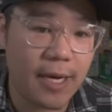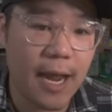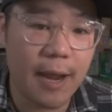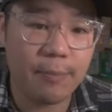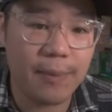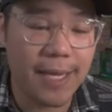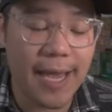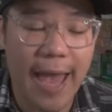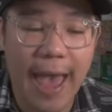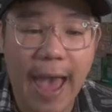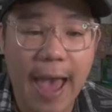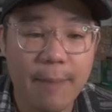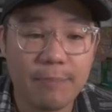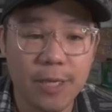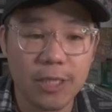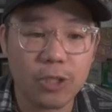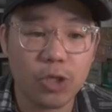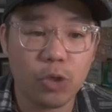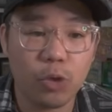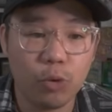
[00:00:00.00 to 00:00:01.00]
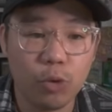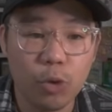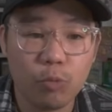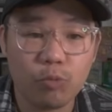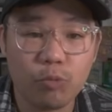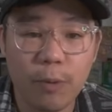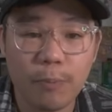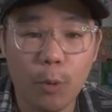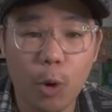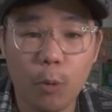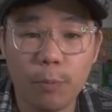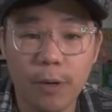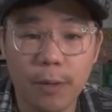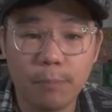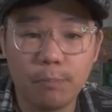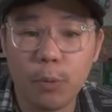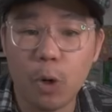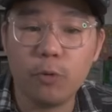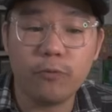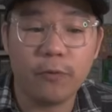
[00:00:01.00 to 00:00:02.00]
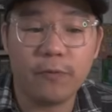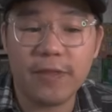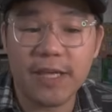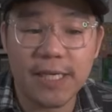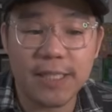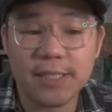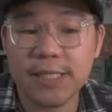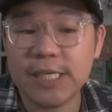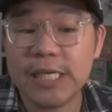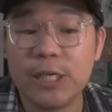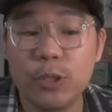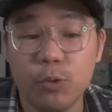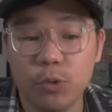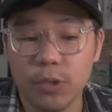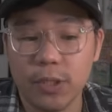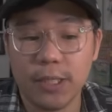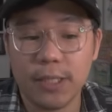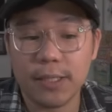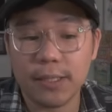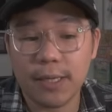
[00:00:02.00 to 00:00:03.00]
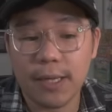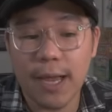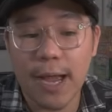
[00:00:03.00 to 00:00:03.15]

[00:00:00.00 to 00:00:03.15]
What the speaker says: I'd be happy to rip open both of these equally.